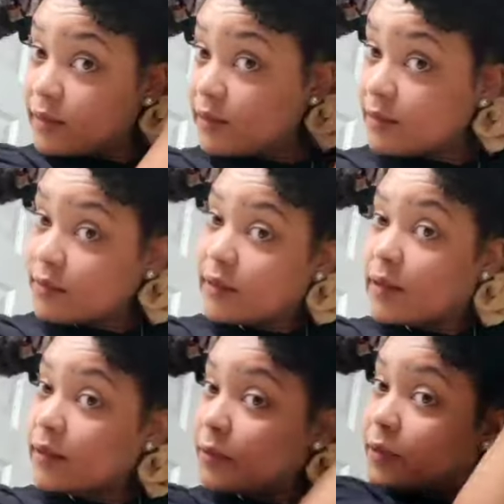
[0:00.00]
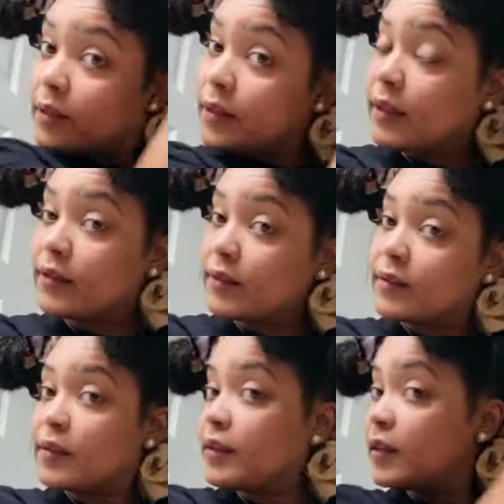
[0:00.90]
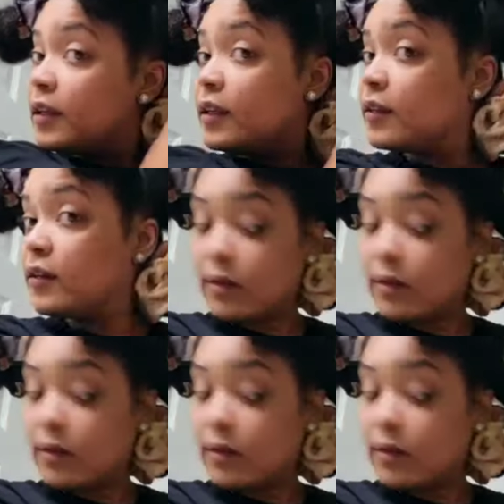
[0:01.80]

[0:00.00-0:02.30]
it's not really necessary.